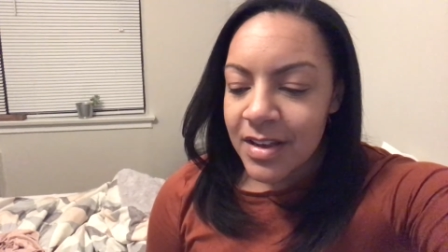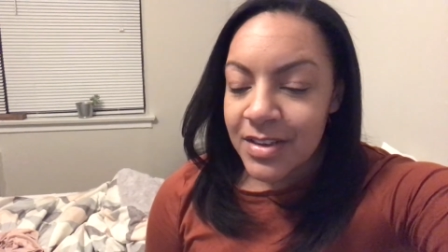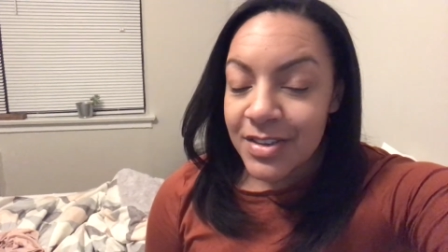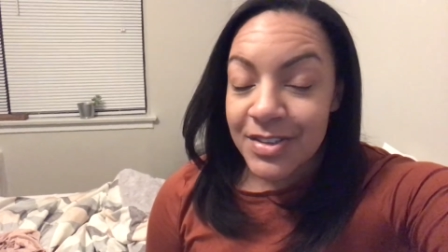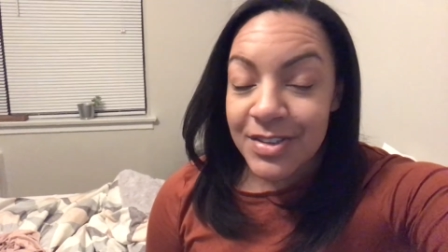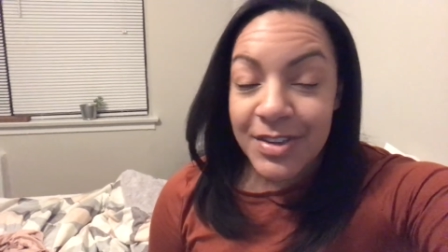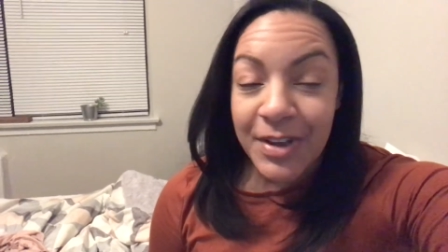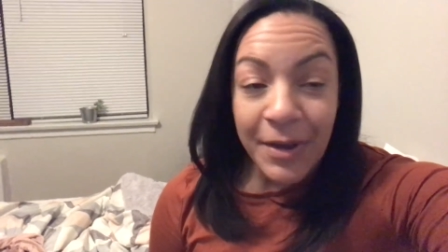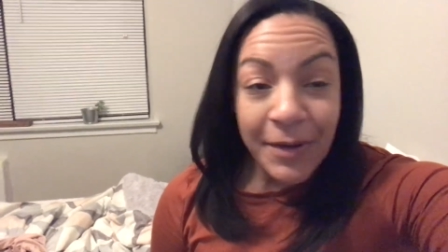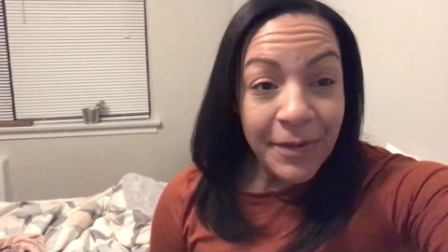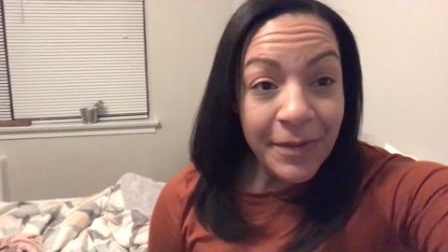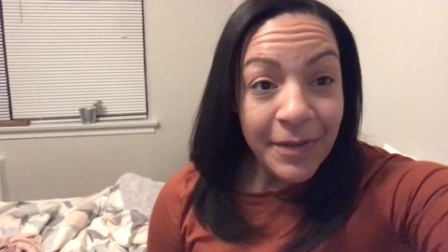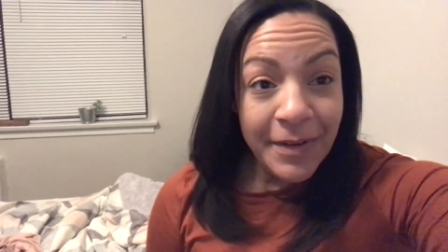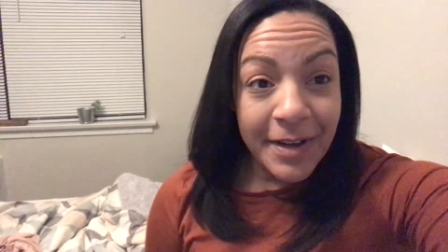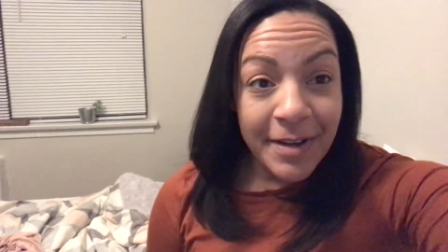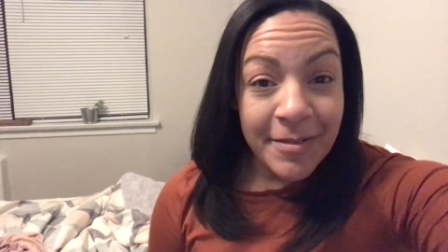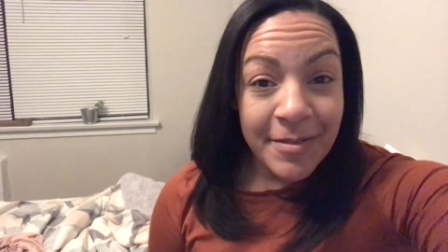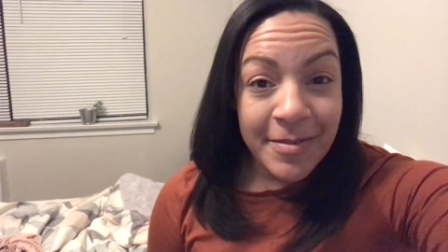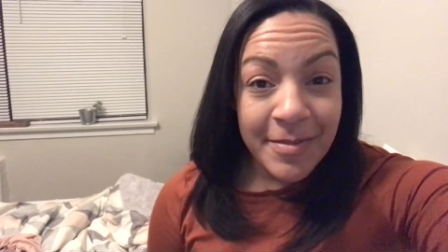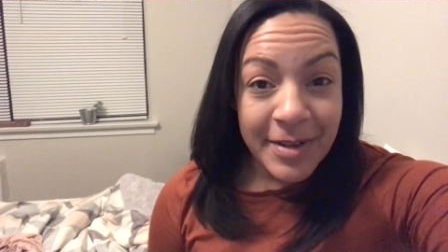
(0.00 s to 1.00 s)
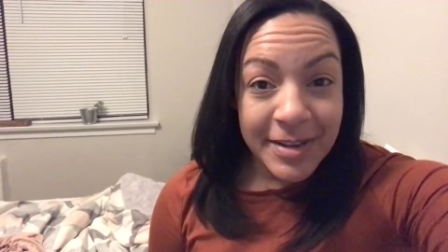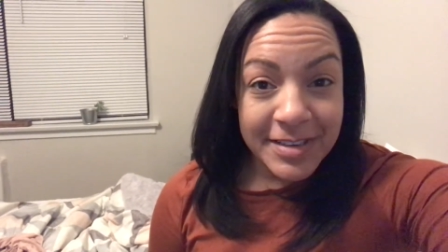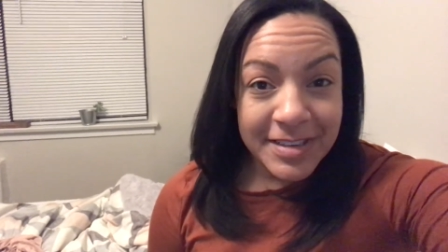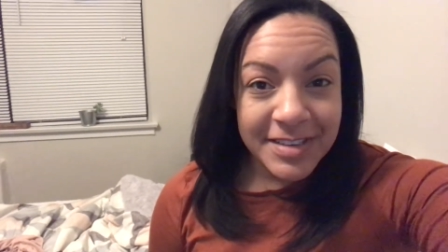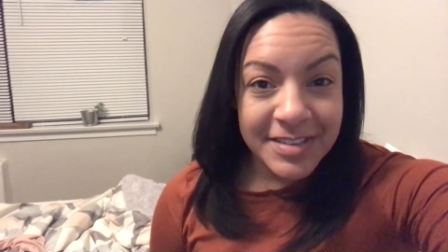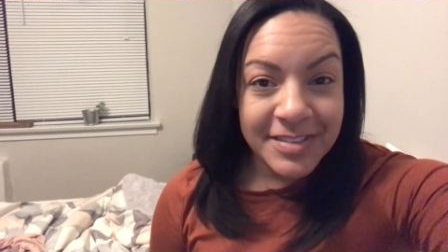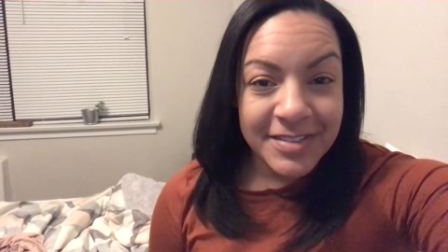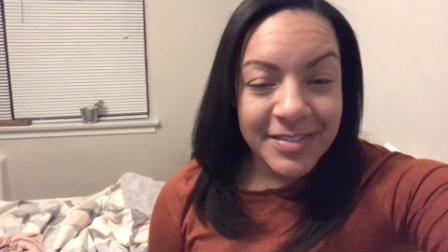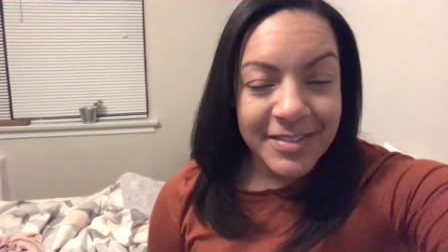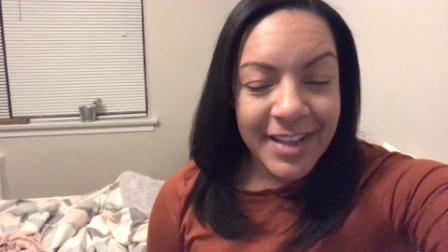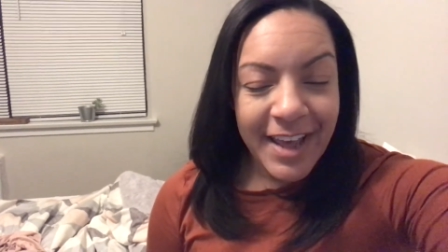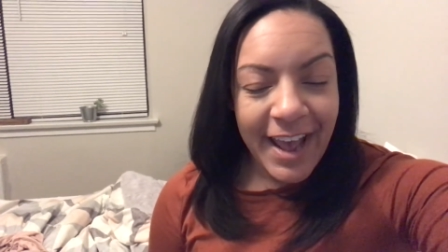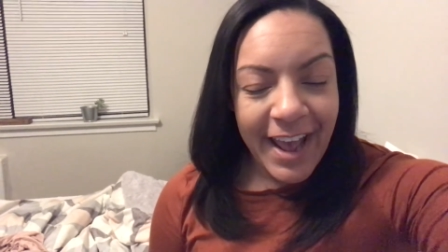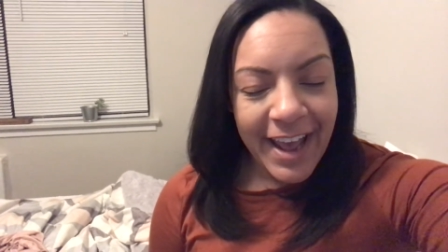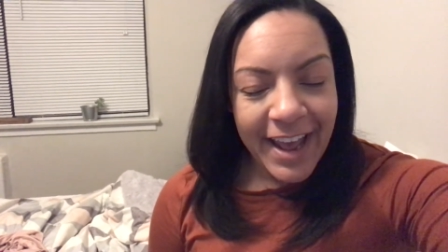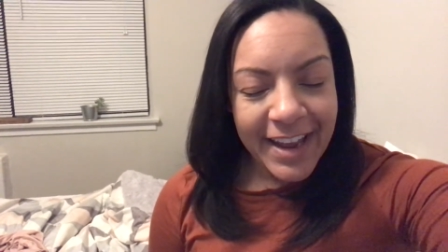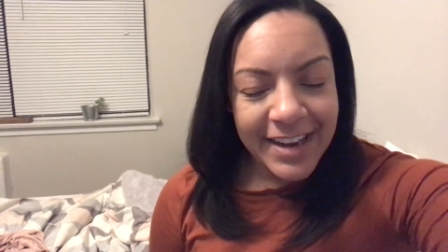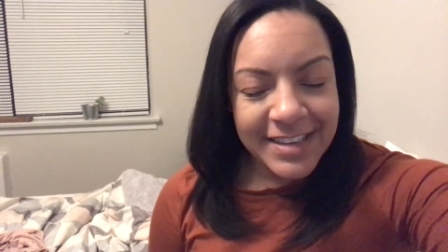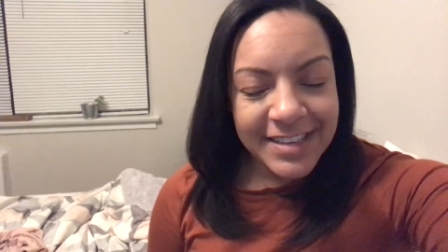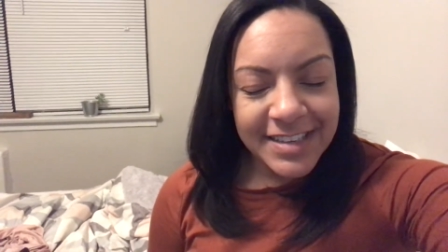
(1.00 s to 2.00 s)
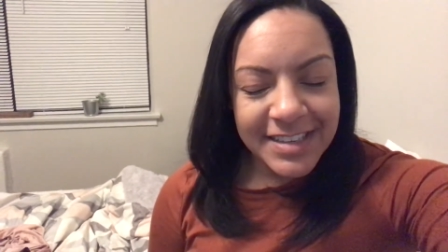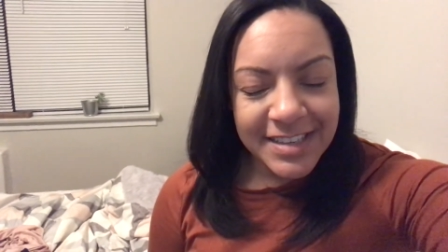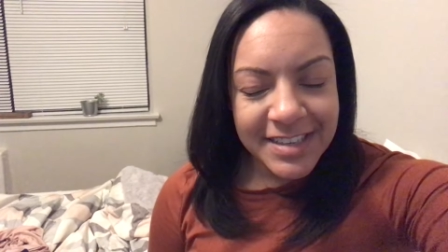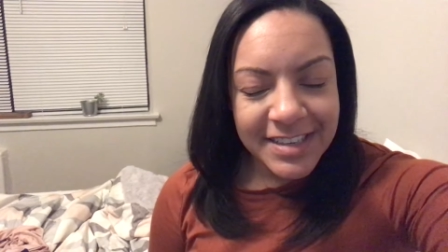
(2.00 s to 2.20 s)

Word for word: So I'm about to do that.